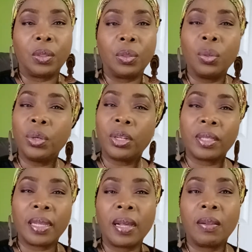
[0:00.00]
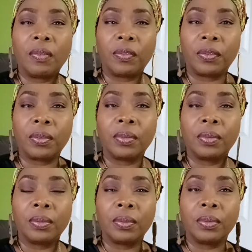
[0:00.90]
Know yourself.
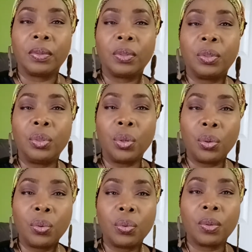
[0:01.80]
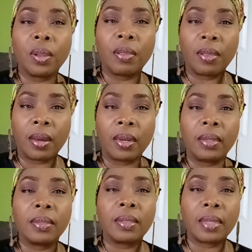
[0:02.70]
Know
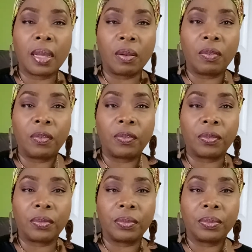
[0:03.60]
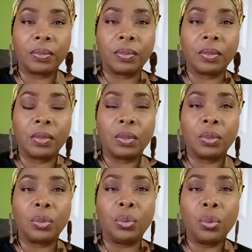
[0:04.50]
thyself.
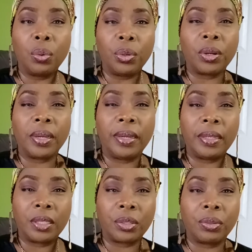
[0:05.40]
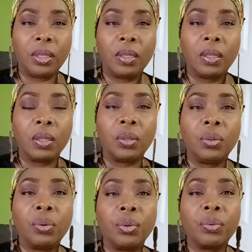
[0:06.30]
Know your history.
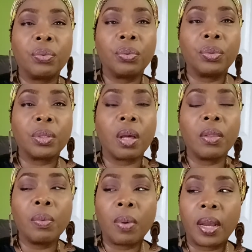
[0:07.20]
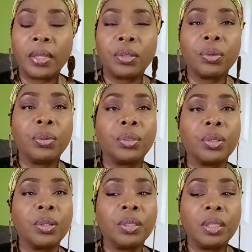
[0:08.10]
Know your roots. Otherwise, you're going to
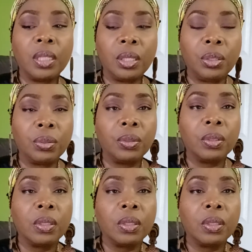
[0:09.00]
continue